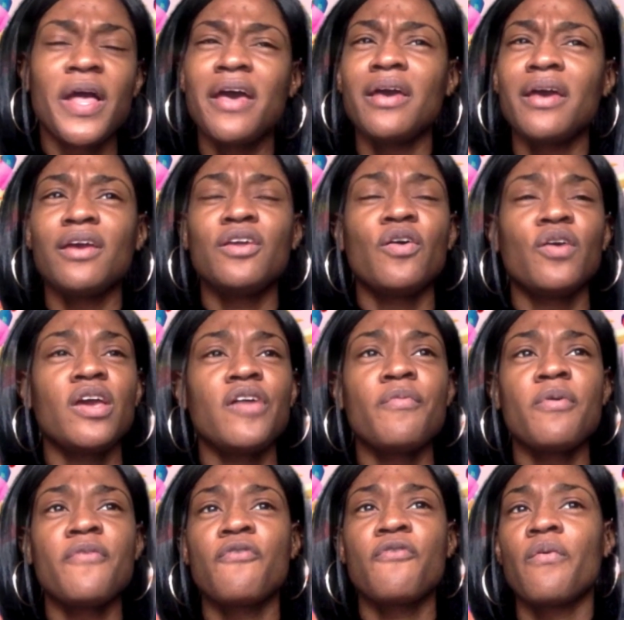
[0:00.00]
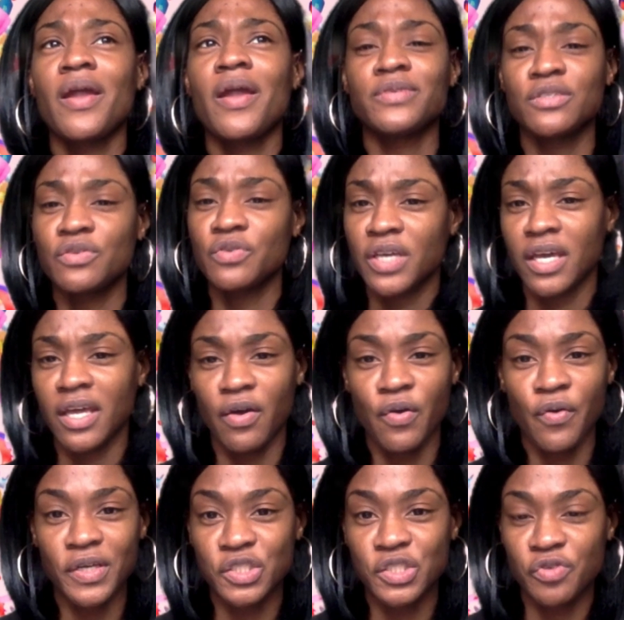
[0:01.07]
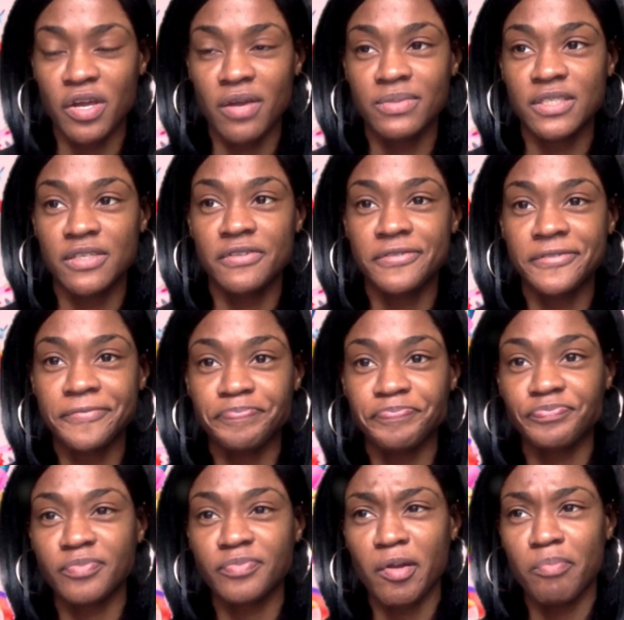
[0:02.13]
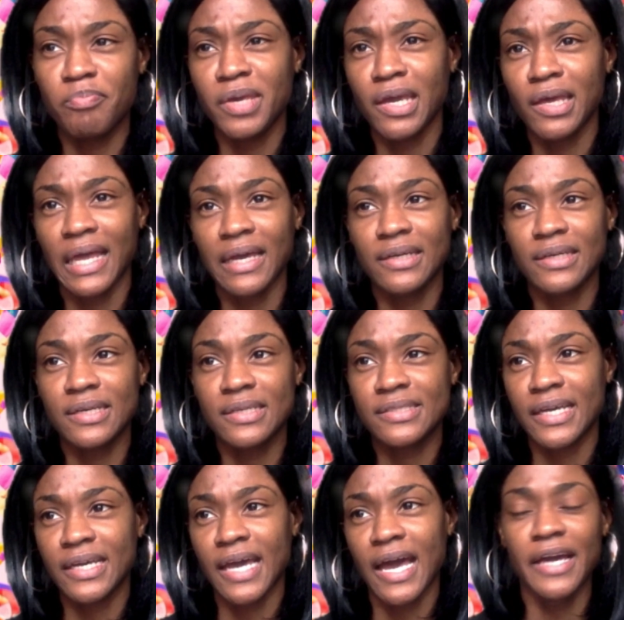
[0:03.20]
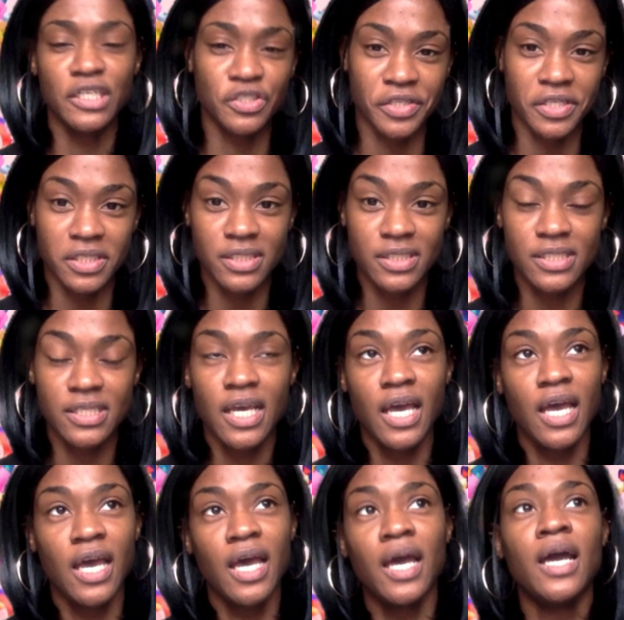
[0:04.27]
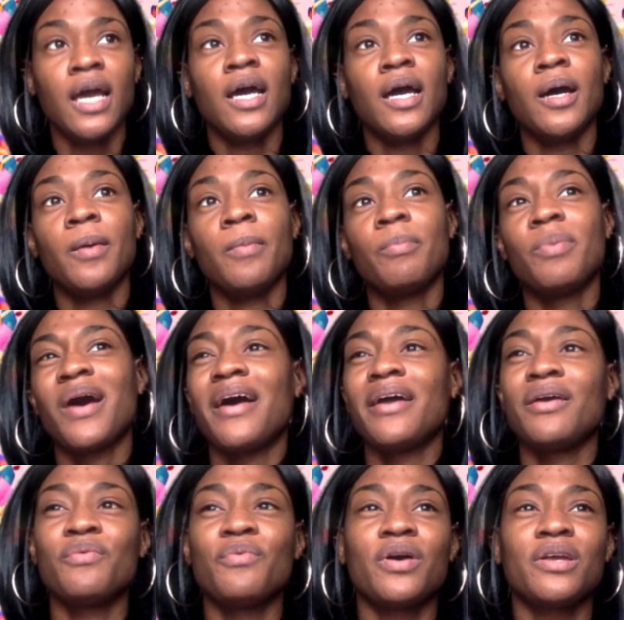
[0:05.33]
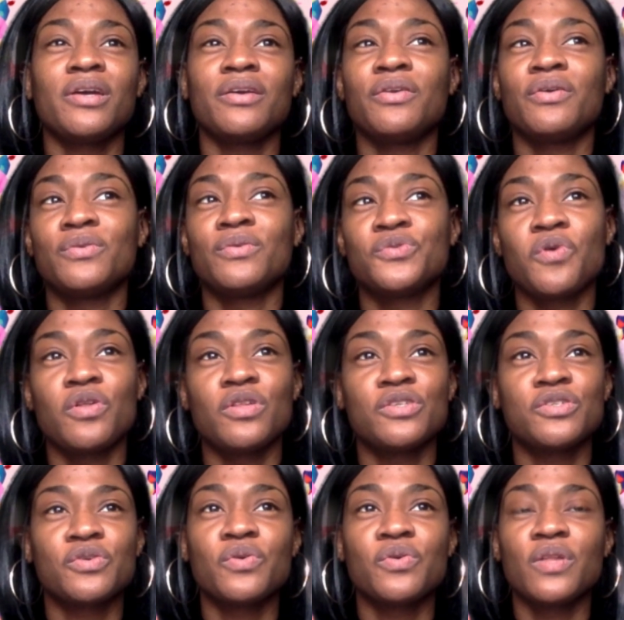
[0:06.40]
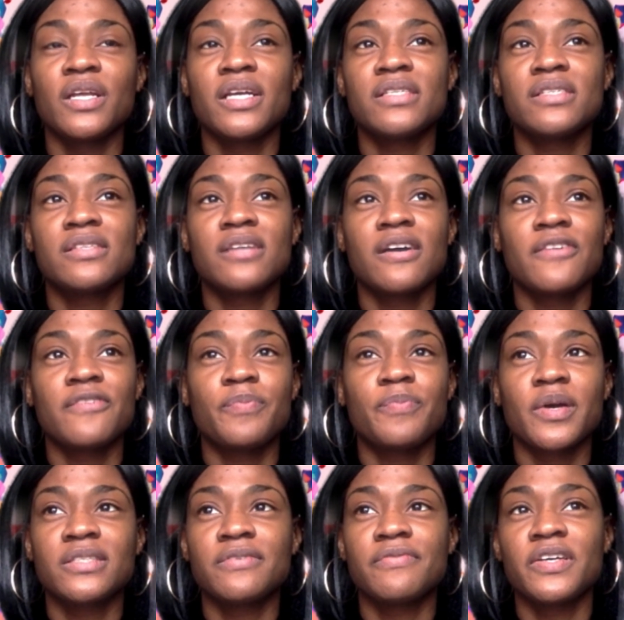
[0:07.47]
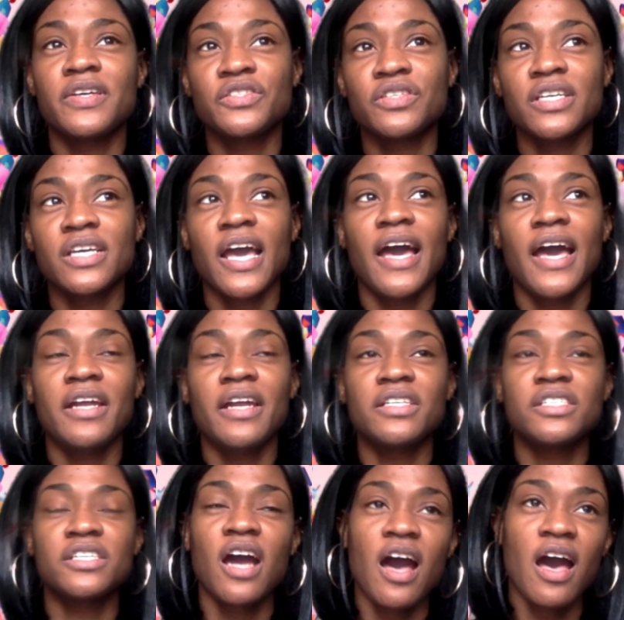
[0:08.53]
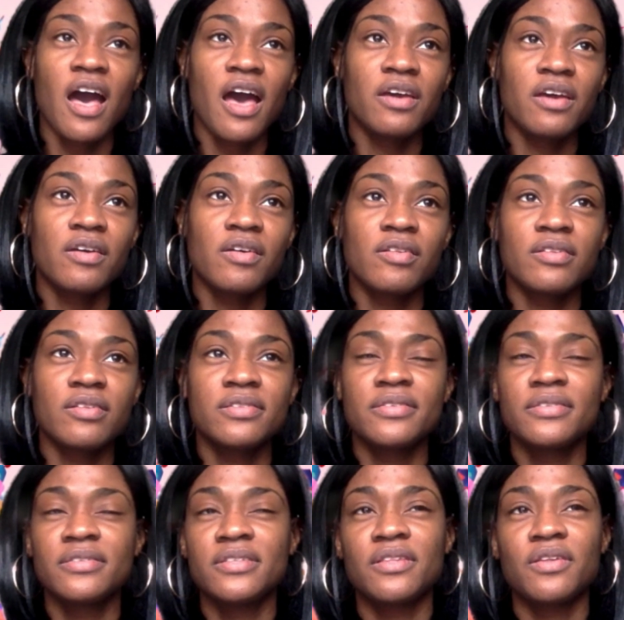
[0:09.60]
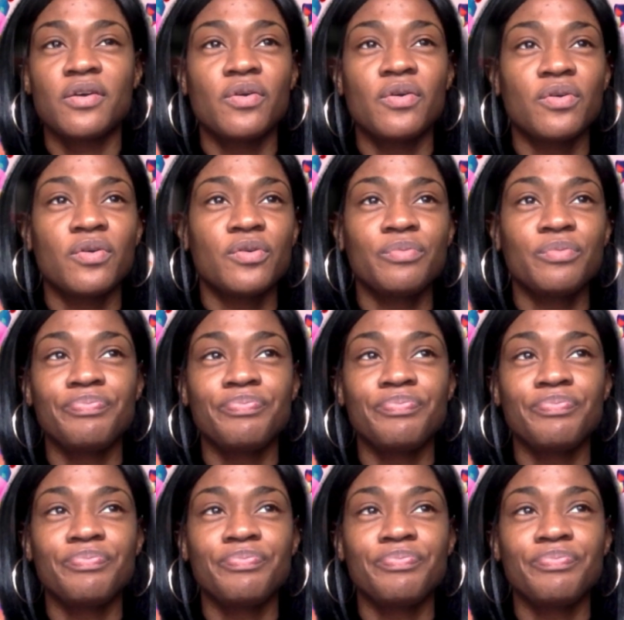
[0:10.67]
Even before, when I was a little kid, I always dreamed of being like a psychiatrist. But I didn't want to, do all the schooling and stuff, because eventually I had a child, did the whole,